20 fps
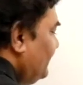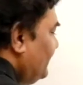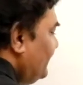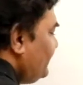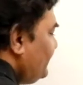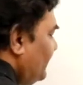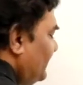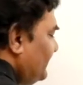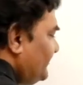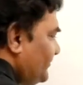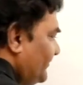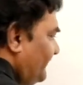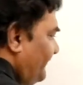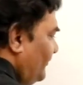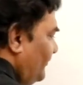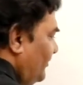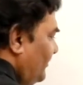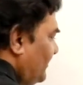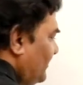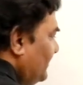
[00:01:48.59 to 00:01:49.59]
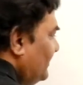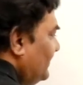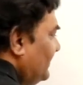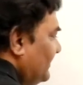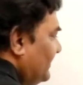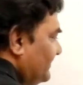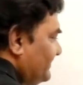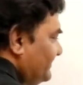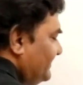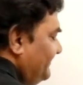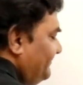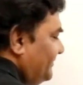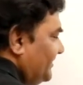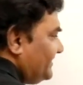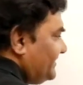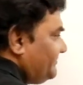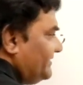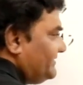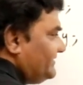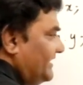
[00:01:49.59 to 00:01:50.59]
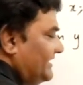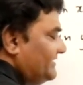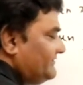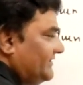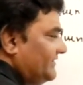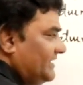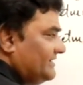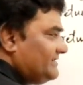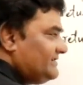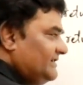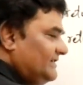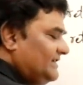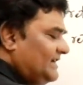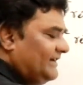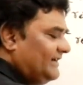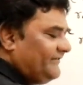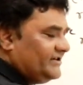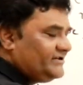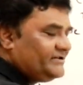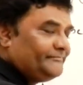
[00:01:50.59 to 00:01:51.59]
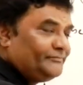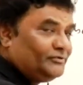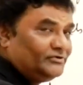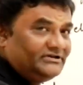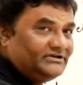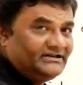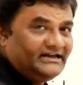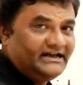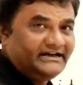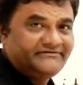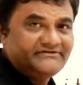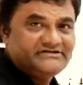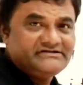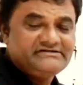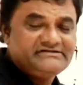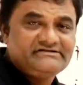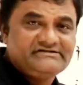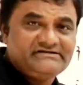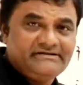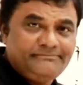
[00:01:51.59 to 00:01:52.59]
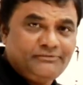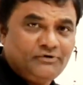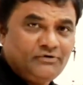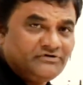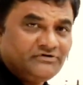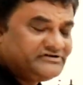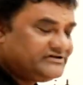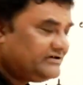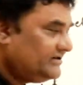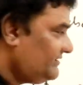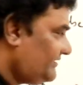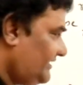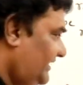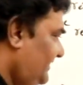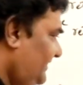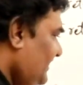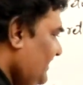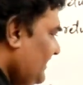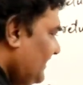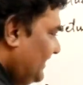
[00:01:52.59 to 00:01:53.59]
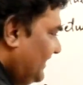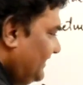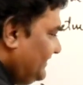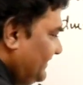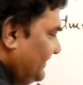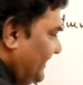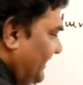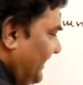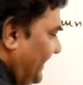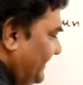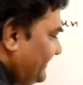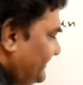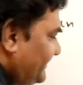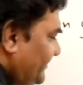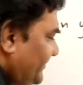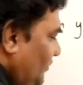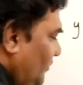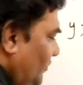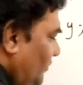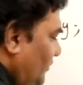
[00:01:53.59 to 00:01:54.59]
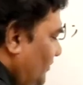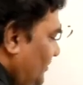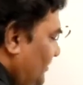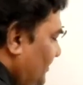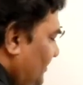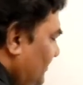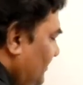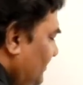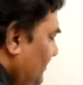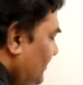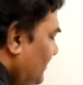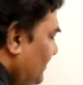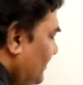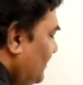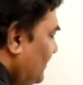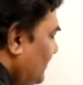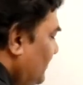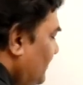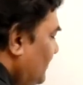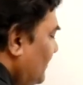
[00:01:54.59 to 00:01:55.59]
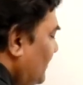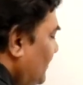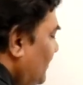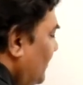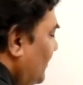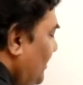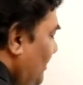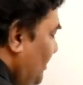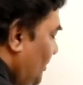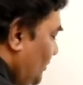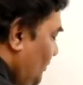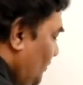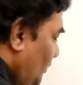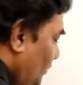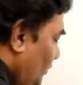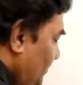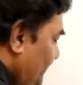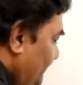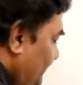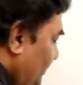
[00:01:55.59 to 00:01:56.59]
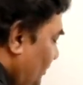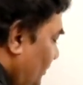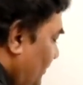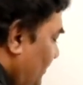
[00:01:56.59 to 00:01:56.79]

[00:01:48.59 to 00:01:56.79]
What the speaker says: This is also for C++ as well as C language, both the languages it supports, right? And Xcode, Code